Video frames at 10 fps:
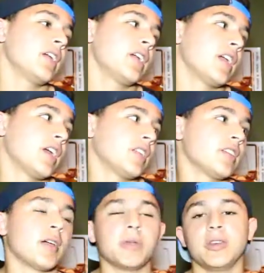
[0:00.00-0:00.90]
And
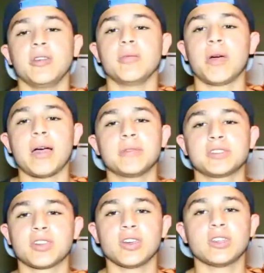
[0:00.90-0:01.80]
I mean, mob
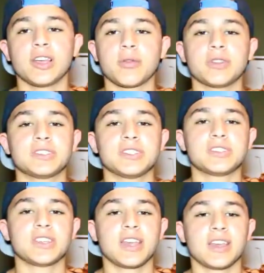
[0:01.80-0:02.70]
is good, like once it's
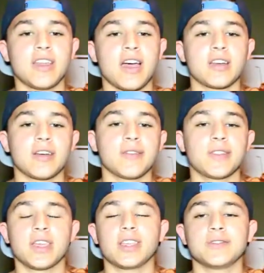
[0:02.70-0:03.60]
sanded down and
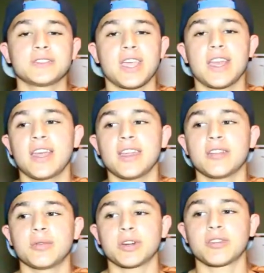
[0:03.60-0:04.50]
everything, you've skated it,
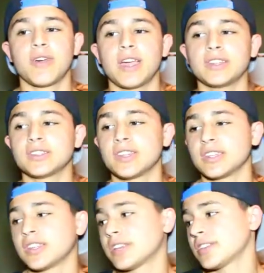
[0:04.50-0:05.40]
it works fine just
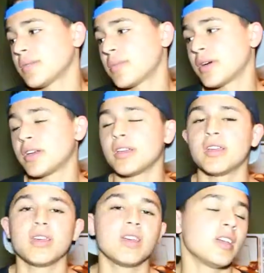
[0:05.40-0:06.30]
like Jessup, but
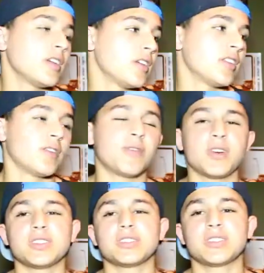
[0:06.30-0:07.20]
the
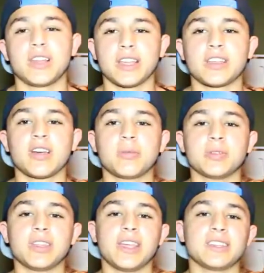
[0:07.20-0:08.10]
first like
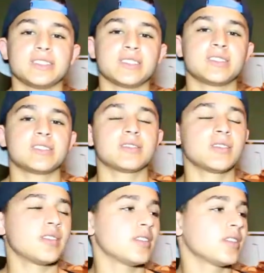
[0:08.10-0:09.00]
couple days it's
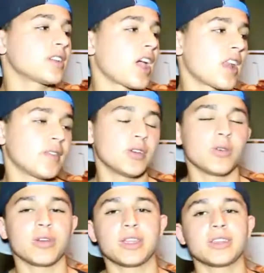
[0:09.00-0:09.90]
kind of
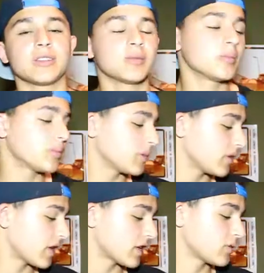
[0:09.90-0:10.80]
annoying.
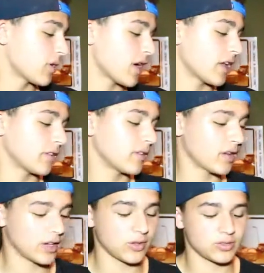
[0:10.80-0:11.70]
That's why
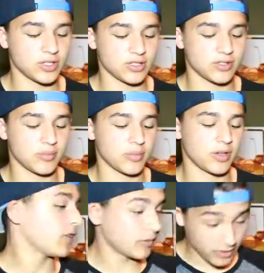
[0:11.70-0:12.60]
I use Jessup,
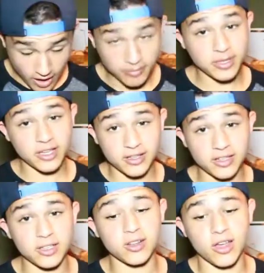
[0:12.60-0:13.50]
but now I'm getting a
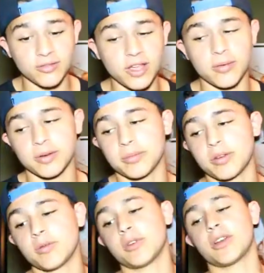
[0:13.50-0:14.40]
little off topic,
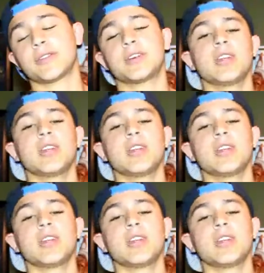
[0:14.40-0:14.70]
but whatever.